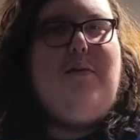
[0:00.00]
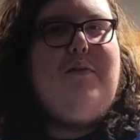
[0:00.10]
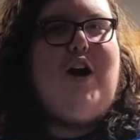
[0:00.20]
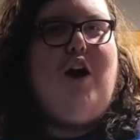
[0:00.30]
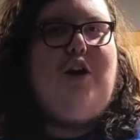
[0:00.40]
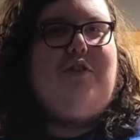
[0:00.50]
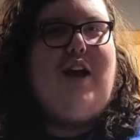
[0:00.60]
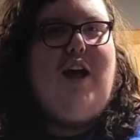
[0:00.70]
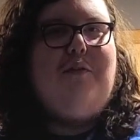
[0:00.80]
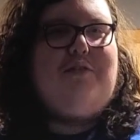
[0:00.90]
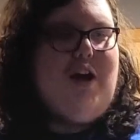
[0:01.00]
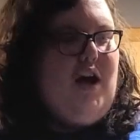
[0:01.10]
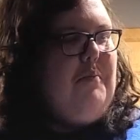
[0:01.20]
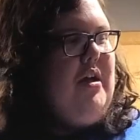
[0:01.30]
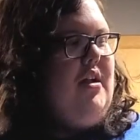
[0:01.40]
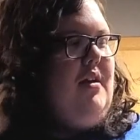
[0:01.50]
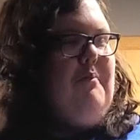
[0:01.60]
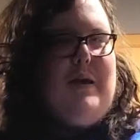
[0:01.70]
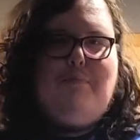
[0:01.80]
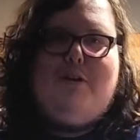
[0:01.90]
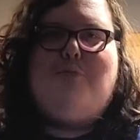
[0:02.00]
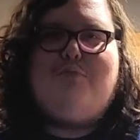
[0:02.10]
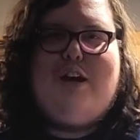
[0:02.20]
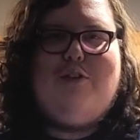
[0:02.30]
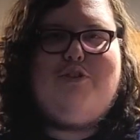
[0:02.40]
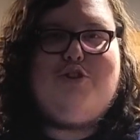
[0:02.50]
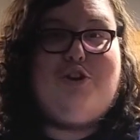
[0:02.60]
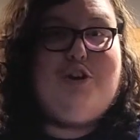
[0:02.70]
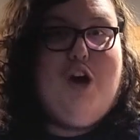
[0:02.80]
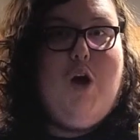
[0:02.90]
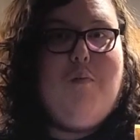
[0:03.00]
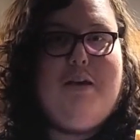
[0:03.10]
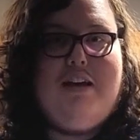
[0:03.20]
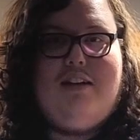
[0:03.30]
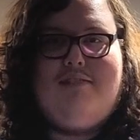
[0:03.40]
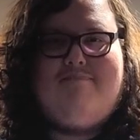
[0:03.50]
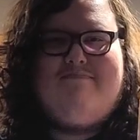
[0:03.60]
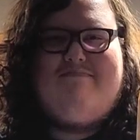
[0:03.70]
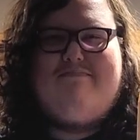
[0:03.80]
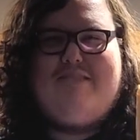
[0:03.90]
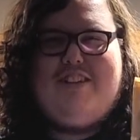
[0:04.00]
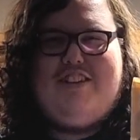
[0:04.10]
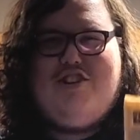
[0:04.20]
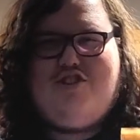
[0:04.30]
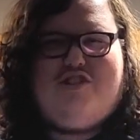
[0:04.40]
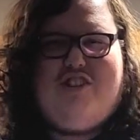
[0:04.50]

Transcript: we've got ourselves some maple and brown sugar oatmeal. A delicious